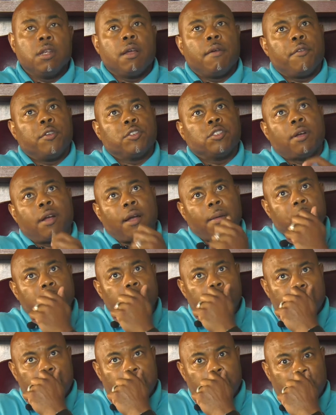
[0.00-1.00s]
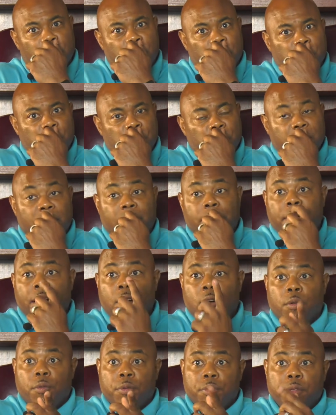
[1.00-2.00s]
first of all, I'll tell you something interesting
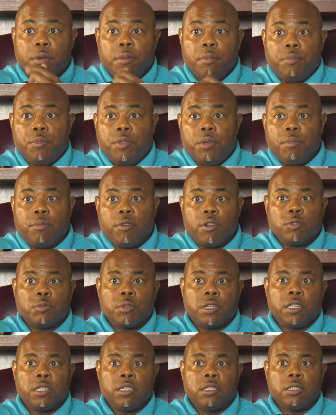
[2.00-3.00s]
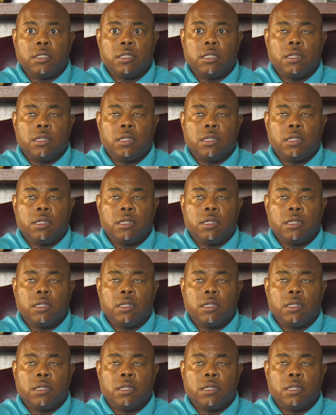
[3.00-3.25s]
about the Brunswick incident.